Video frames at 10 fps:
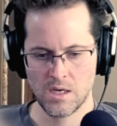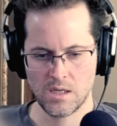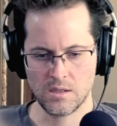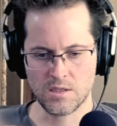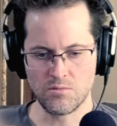
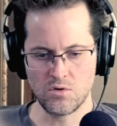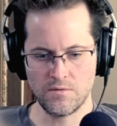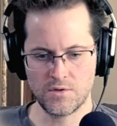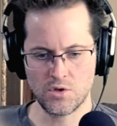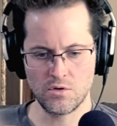Let's
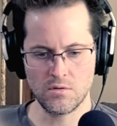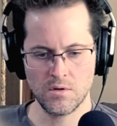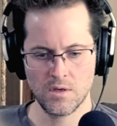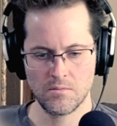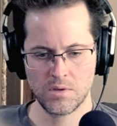move
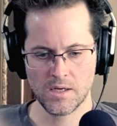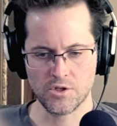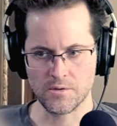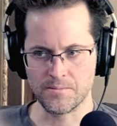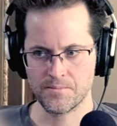to
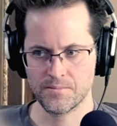plectrum.